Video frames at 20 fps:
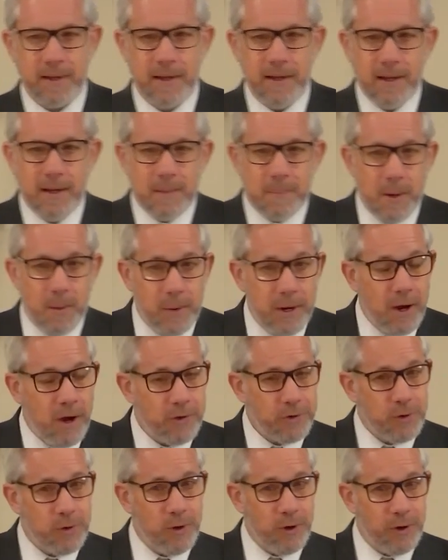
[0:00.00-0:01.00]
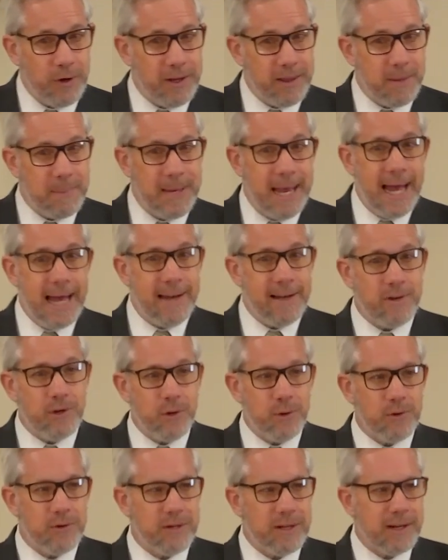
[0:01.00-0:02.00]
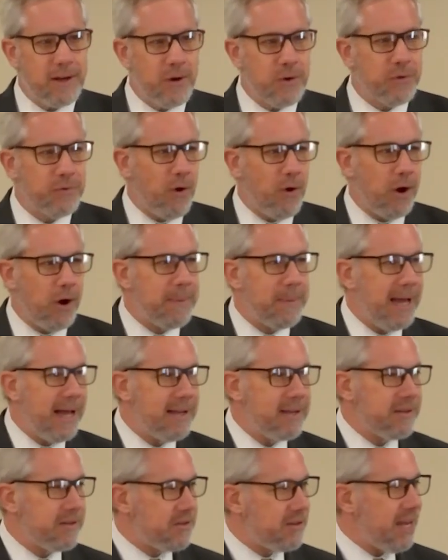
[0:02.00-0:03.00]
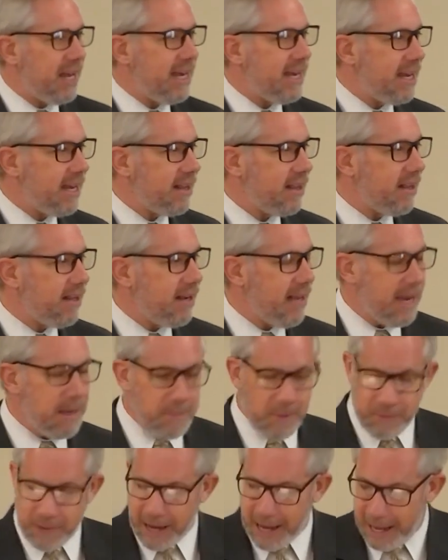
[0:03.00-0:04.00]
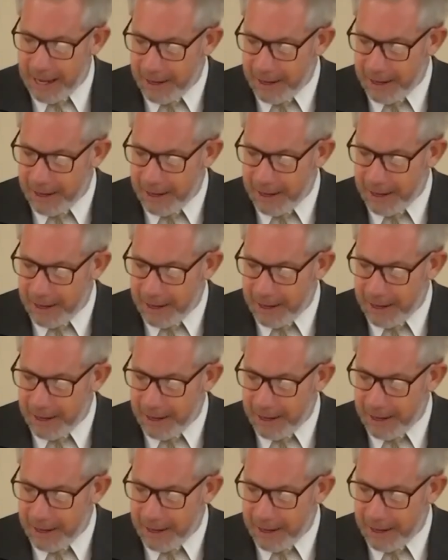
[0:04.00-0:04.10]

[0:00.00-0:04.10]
But we also learn in the Beatitudes that it goes far beyond just taking the name of God